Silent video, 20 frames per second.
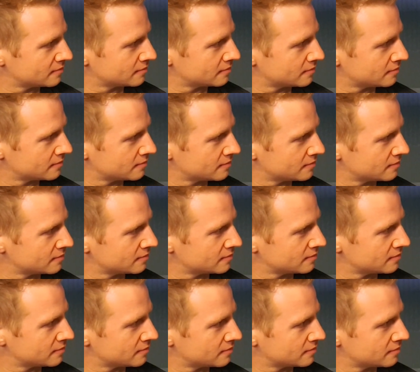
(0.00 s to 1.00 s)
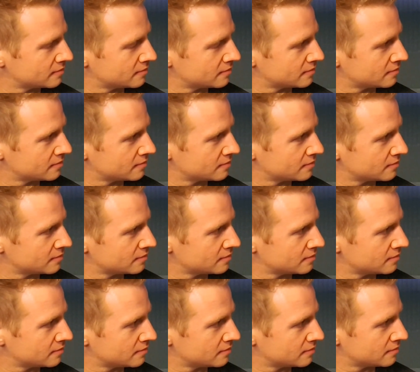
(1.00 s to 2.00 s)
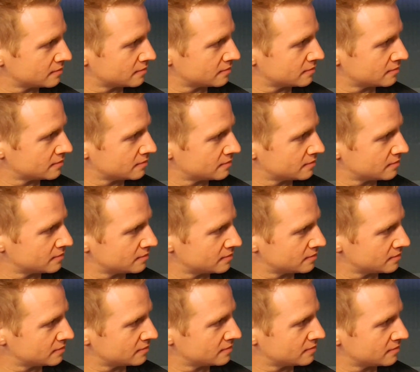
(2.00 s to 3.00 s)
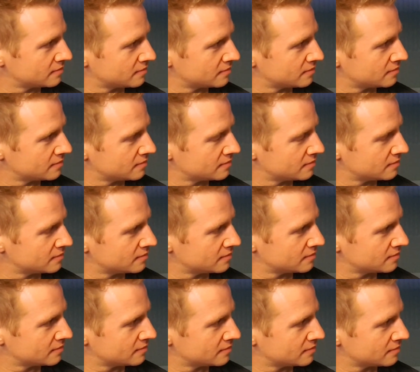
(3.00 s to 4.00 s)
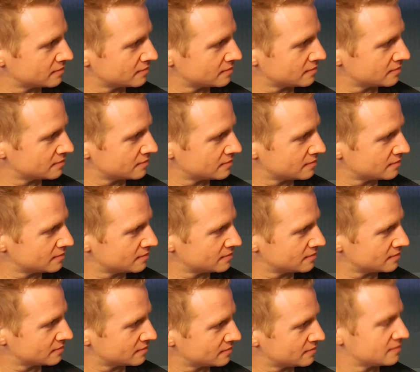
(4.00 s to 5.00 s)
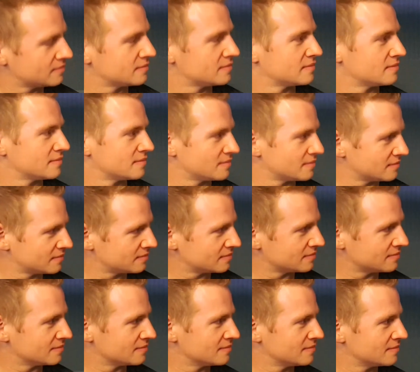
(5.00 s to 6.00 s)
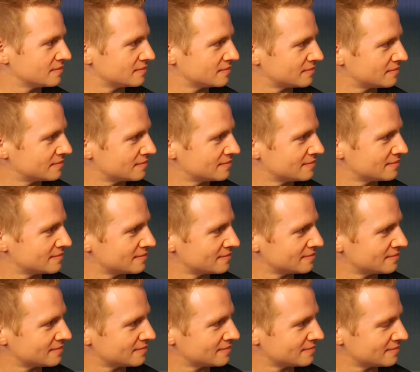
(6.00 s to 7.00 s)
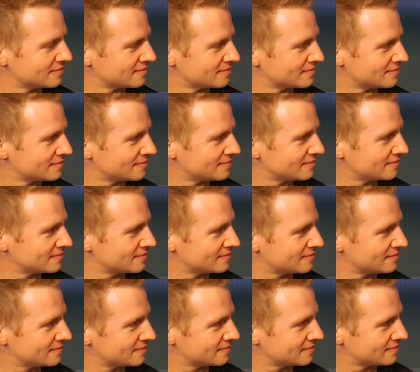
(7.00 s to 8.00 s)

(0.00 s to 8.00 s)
(not speaking)